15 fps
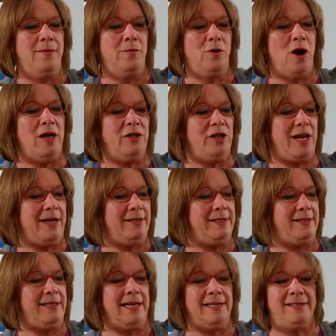projects
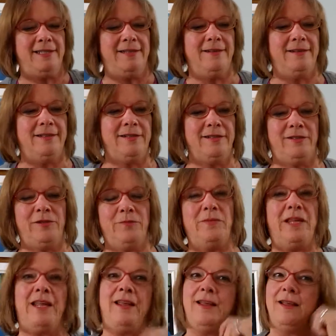destined to
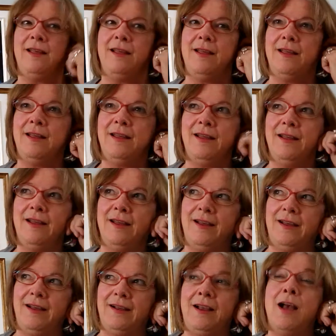
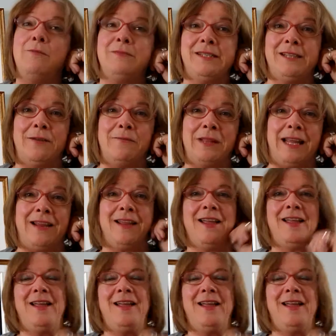become something.